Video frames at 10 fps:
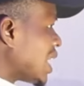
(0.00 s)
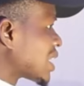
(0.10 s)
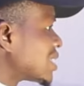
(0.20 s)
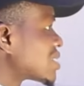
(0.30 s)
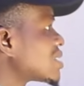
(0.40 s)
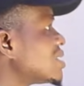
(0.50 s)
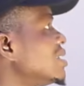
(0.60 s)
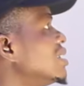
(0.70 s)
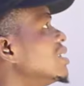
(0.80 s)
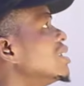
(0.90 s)
I can
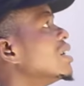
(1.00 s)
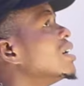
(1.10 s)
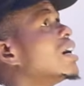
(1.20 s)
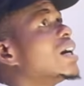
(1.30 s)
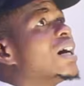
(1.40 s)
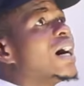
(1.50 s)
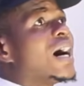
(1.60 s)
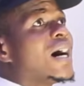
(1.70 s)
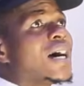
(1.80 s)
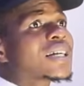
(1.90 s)
see.
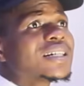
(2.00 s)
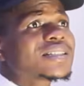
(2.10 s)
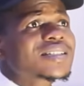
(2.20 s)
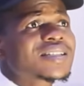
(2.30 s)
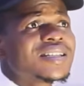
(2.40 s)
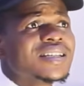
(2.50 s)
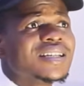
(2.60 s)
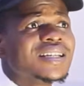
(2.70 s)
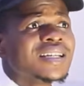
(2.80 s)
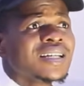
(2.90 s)
I can
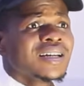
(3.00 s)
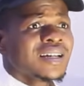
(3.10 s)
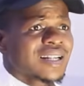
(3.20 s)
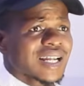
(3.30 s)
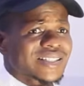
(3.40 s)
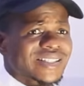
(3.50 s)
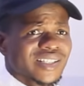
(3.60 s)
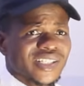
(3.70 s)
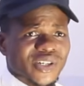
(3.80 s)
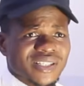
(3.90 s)
see. Like,
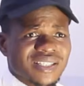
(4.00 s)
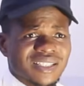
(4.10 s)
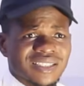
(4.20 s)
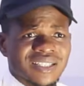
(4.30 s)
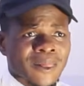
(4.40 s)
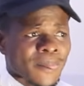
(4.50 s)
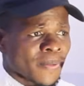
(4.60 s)
seriously.